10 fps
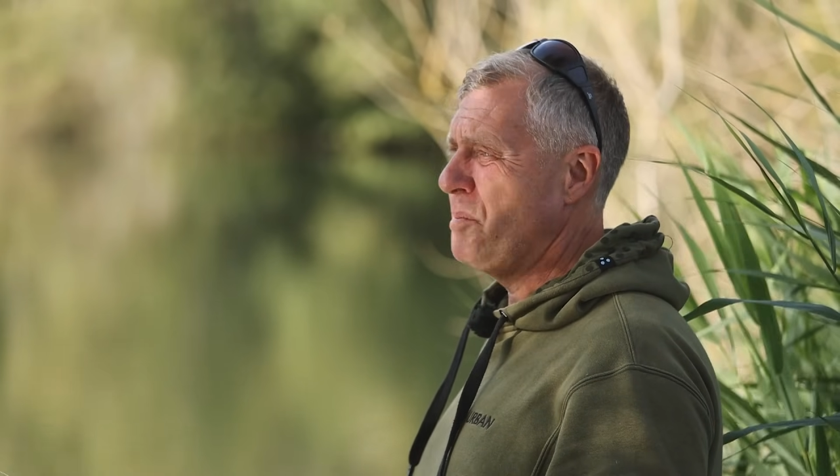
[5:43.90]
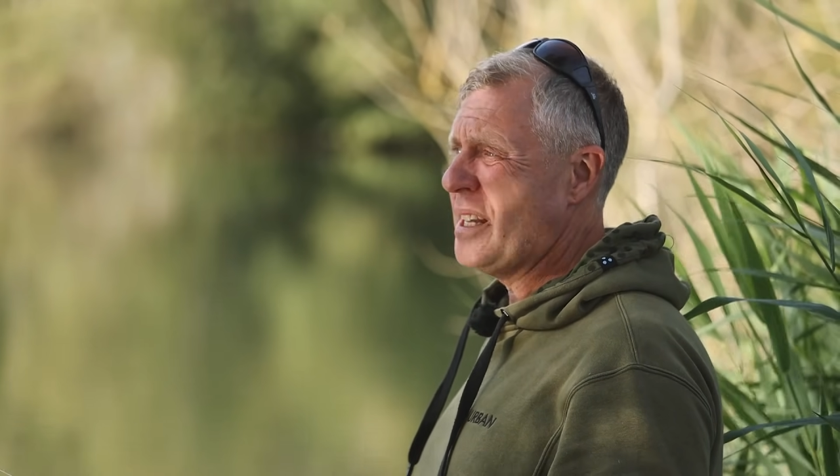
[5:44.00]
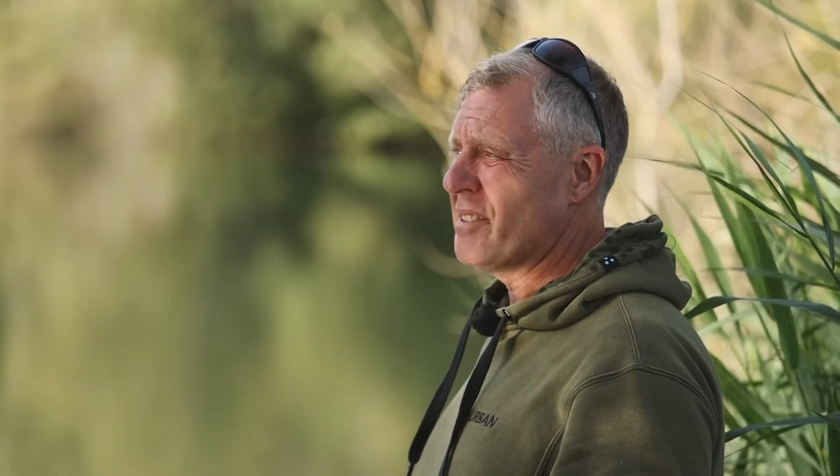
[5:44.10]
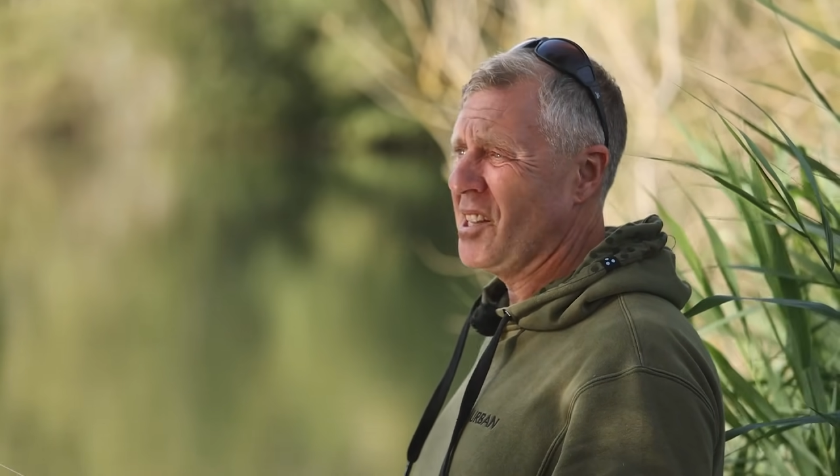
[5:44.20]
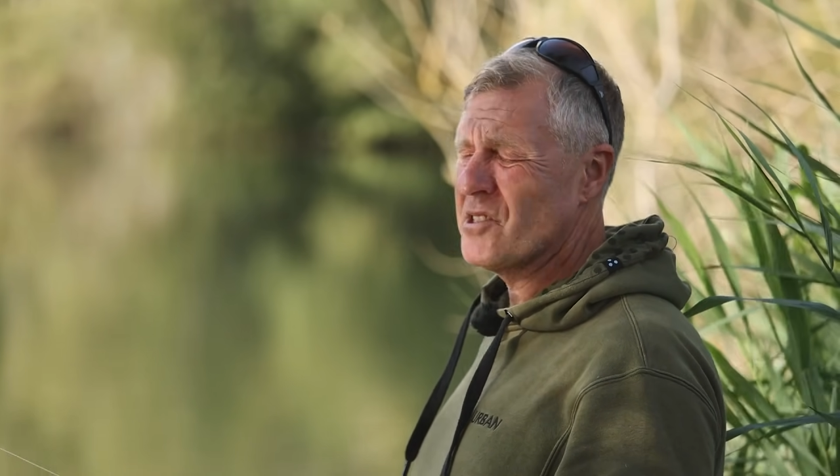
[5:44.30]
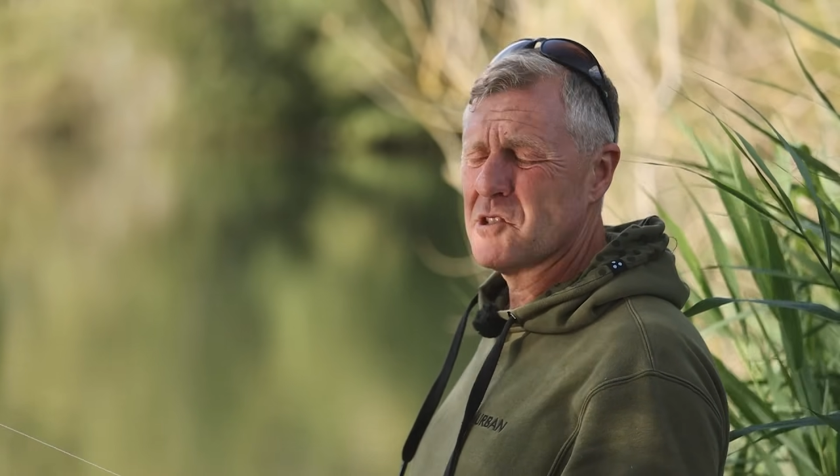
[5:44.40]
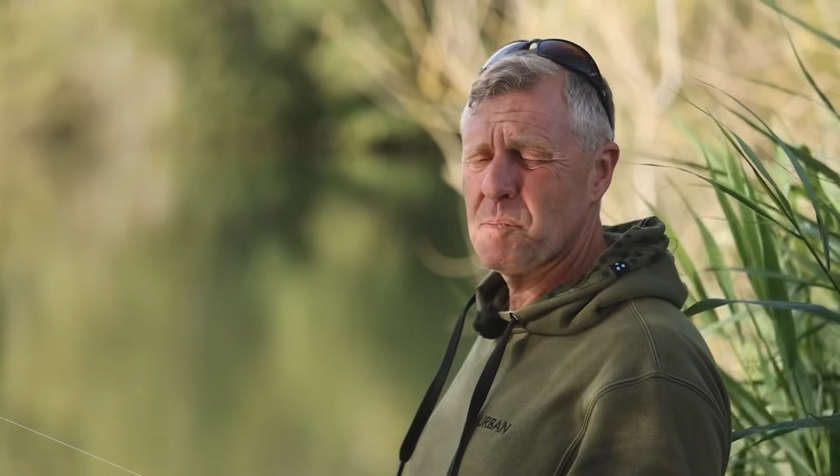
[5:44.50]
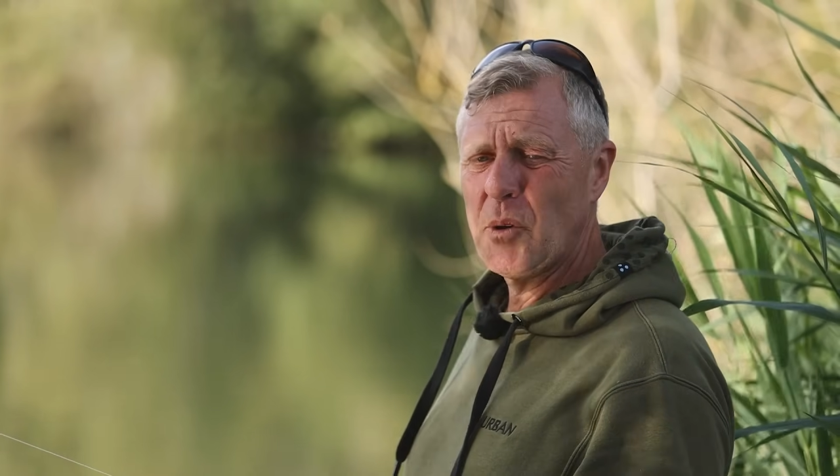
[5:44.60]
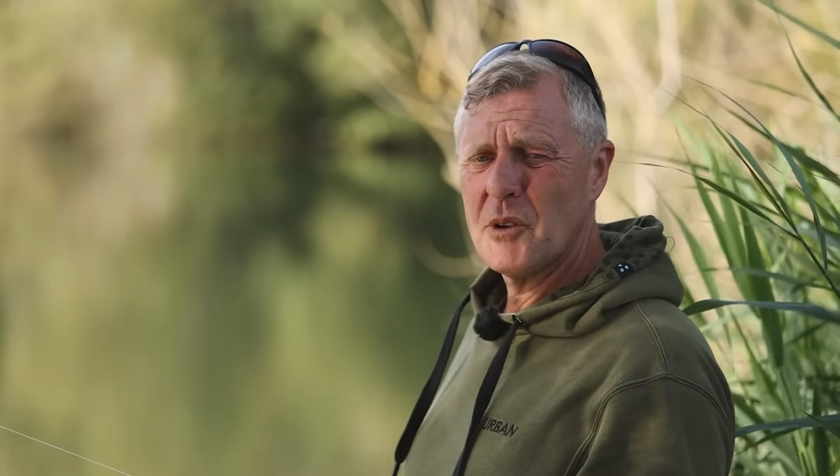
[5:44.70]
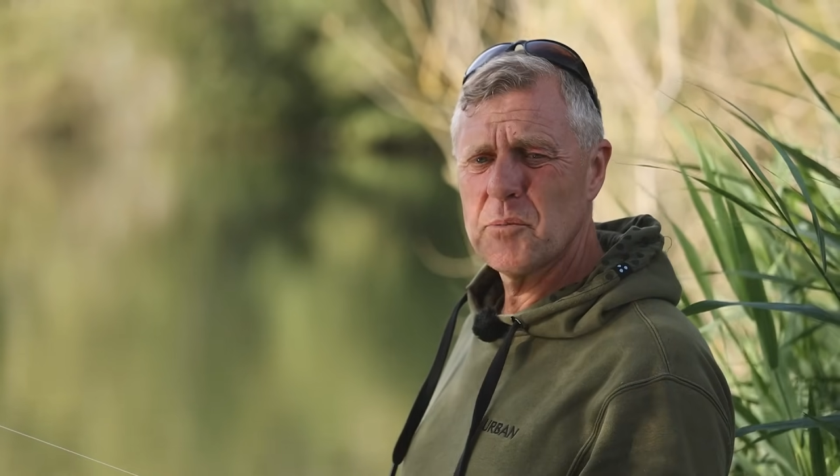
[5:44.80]
it doesn't
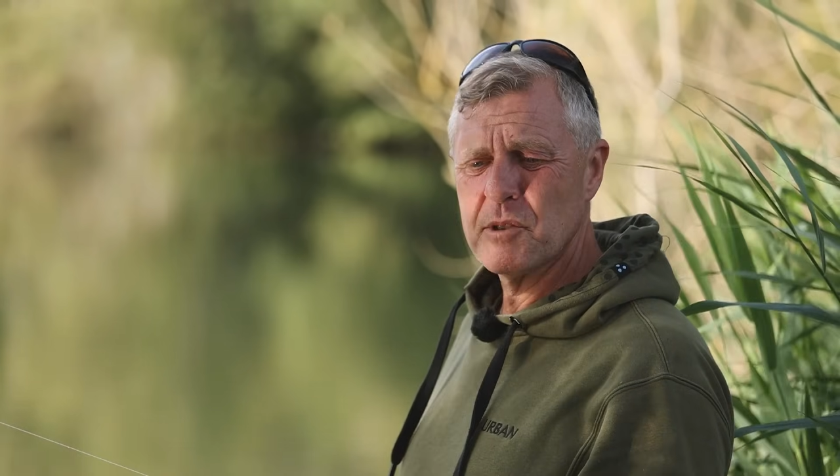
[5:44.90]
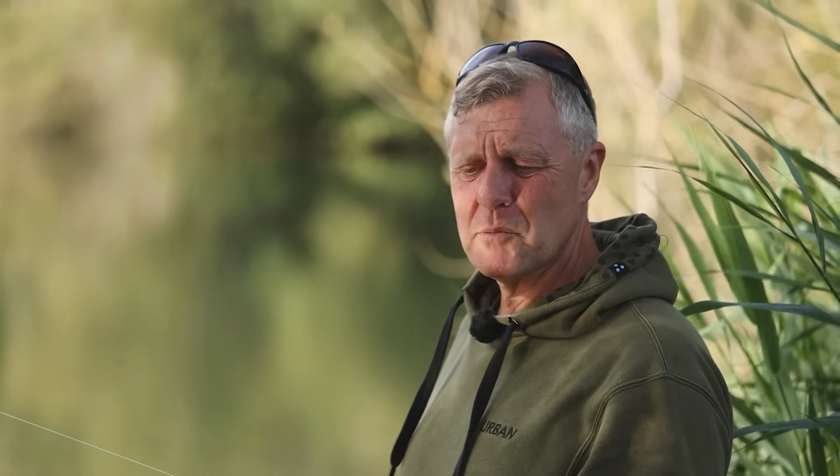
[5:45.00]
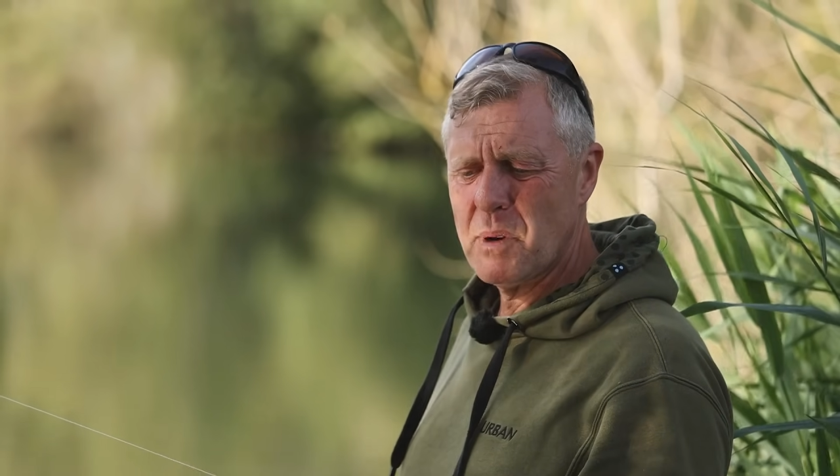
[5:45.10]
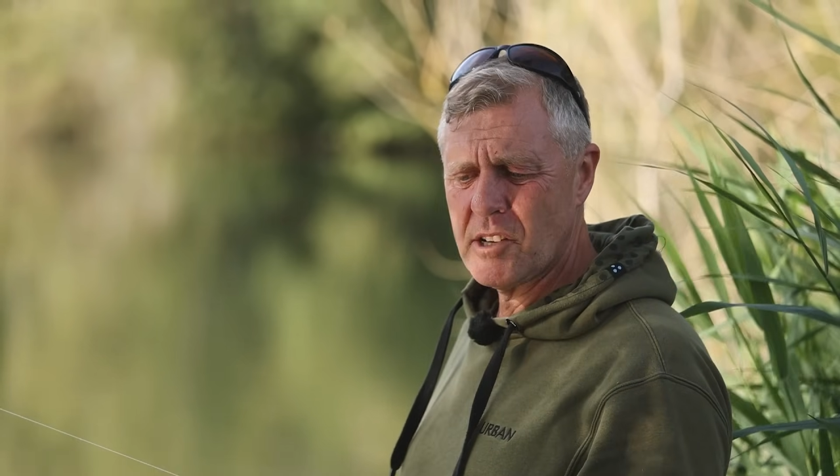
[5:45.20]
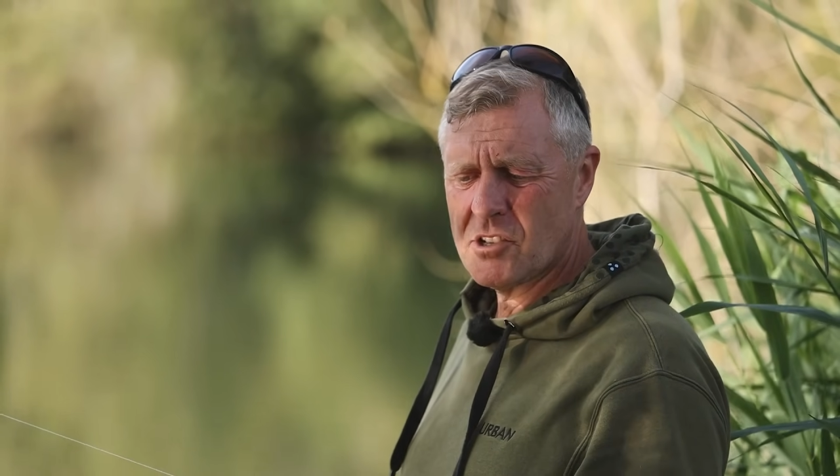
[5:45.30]
spook them as much,